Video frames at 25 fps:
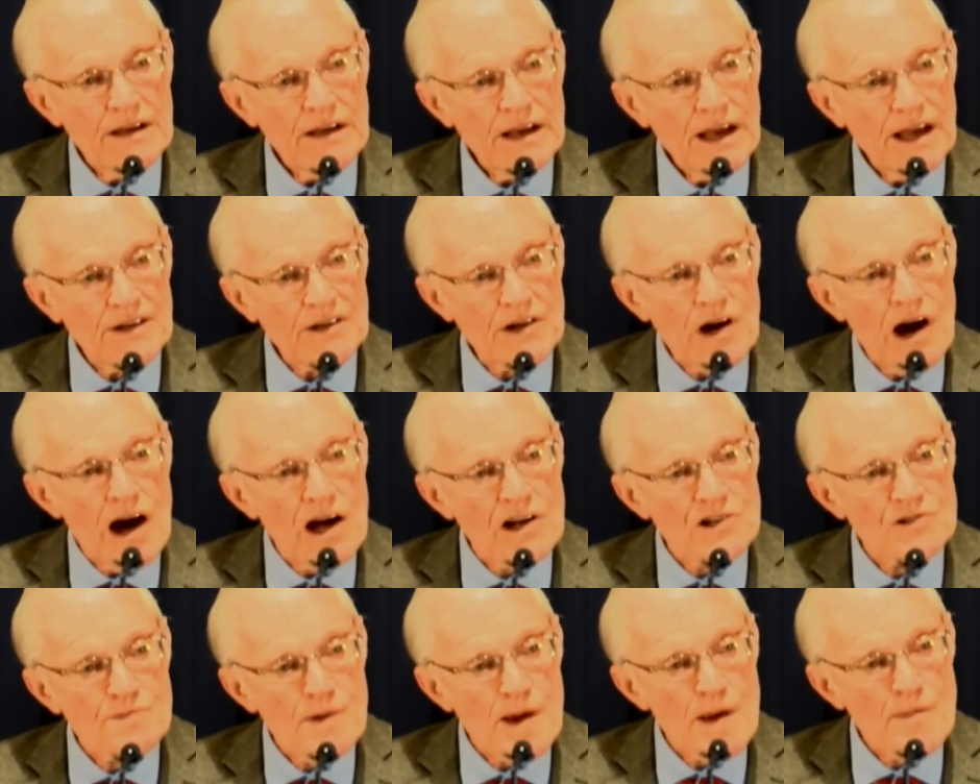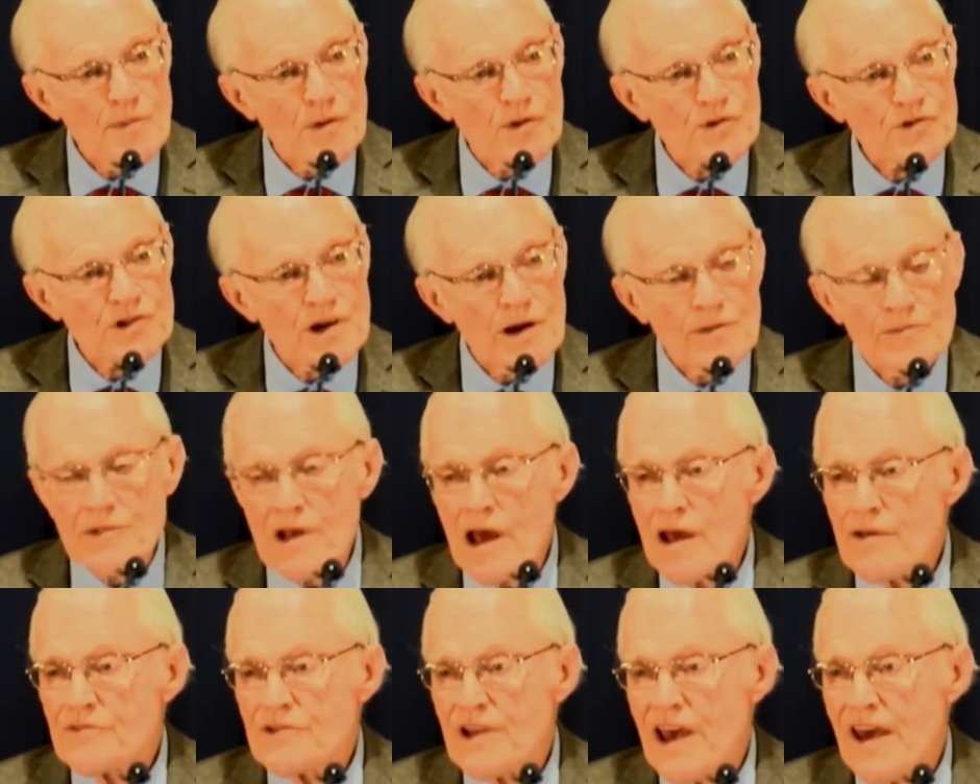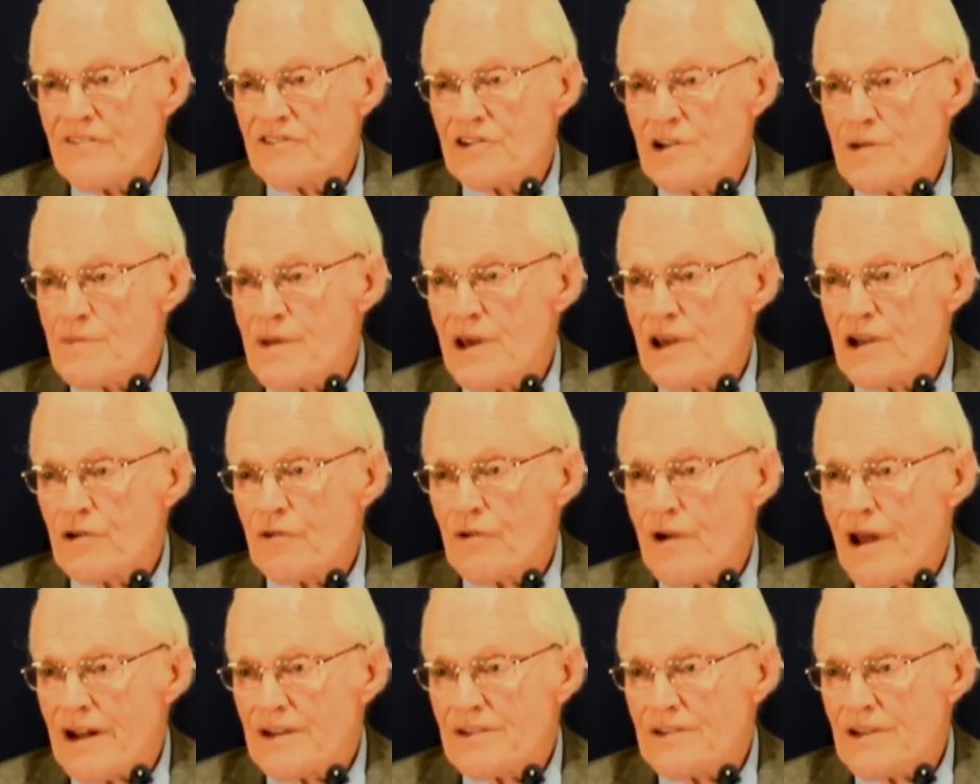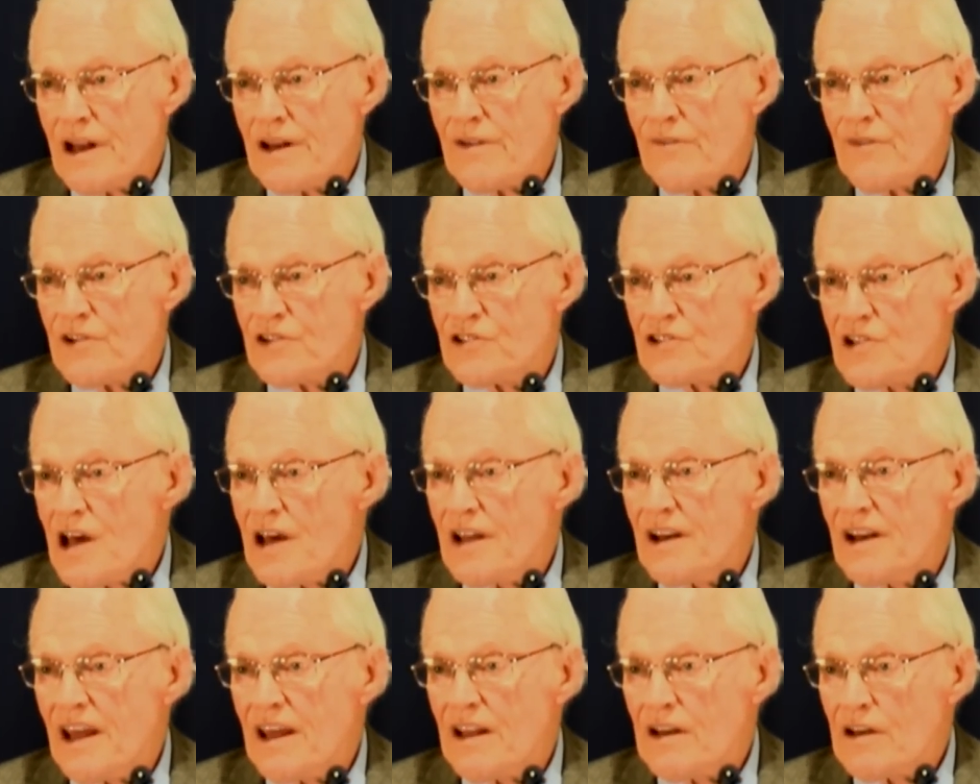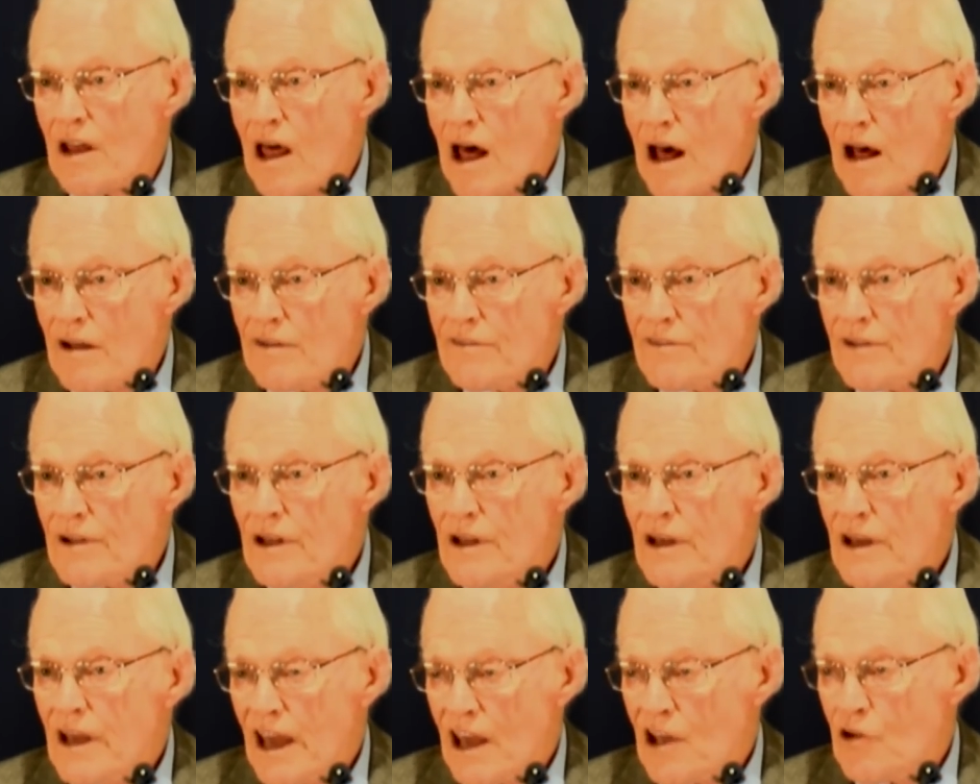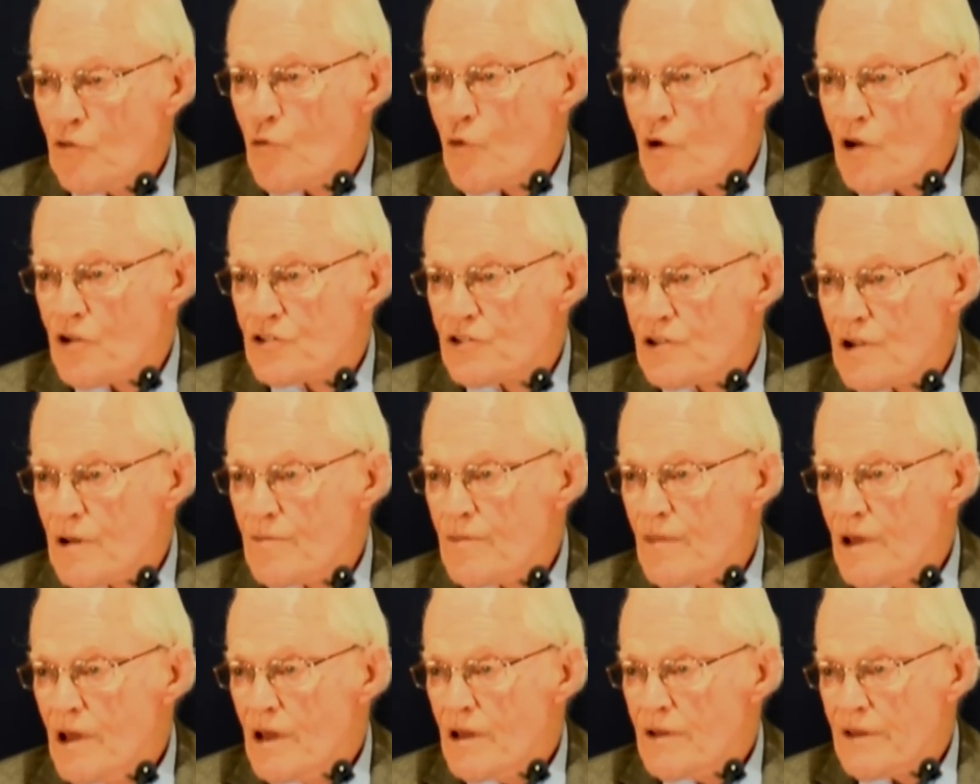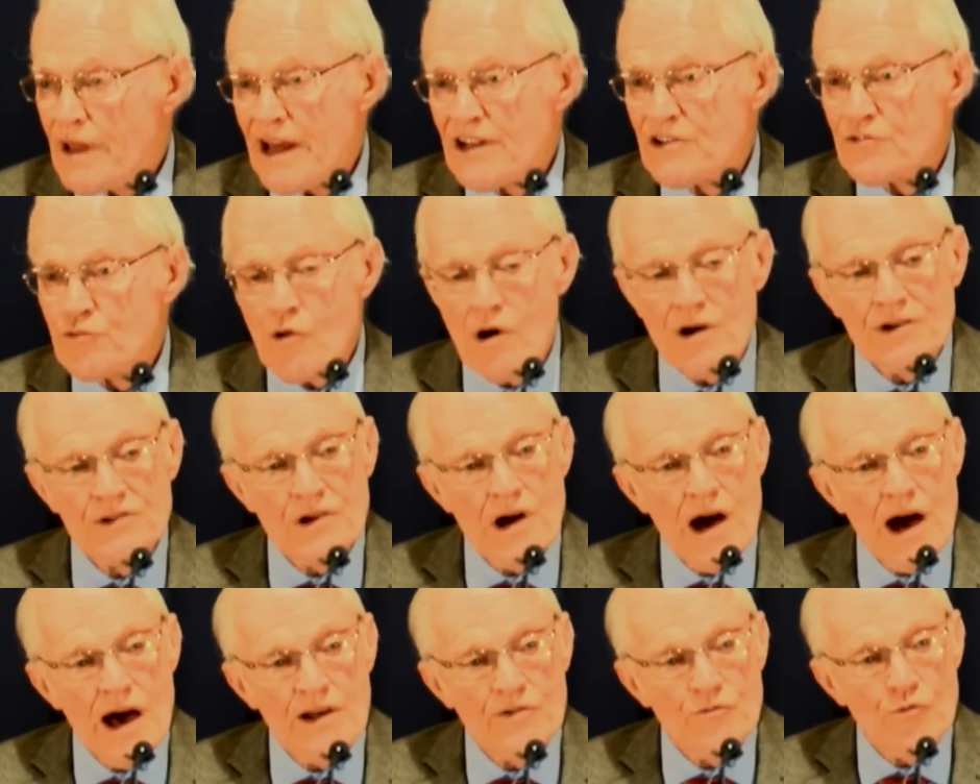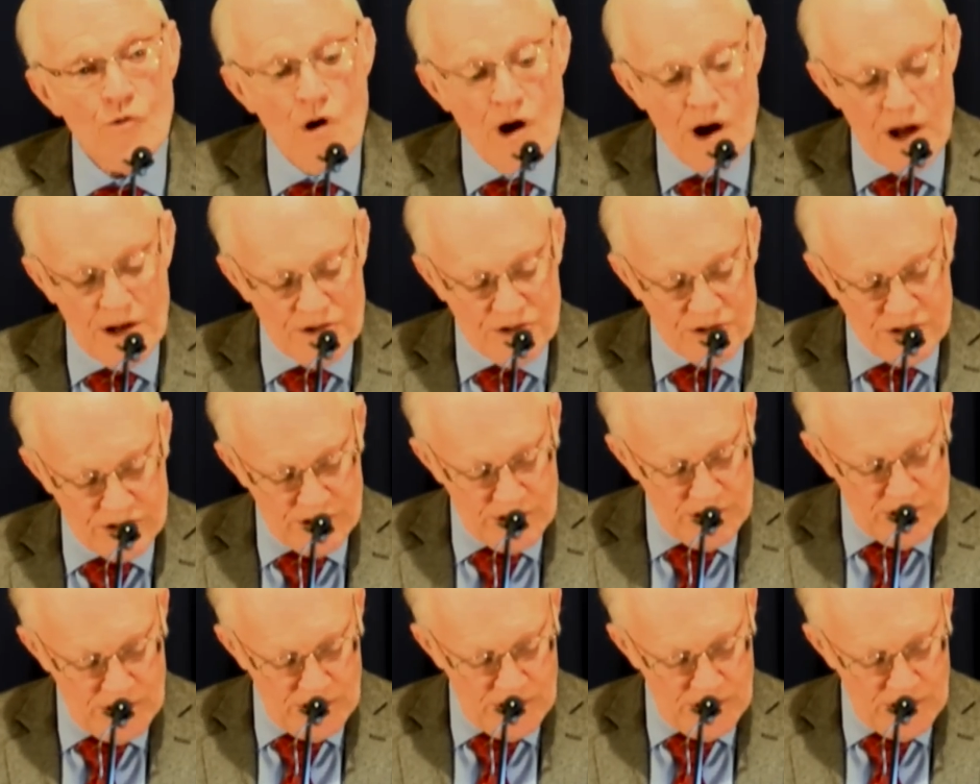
And God's people sometimes have to be corrected. If it's done in love and wisdom, that's what God wants.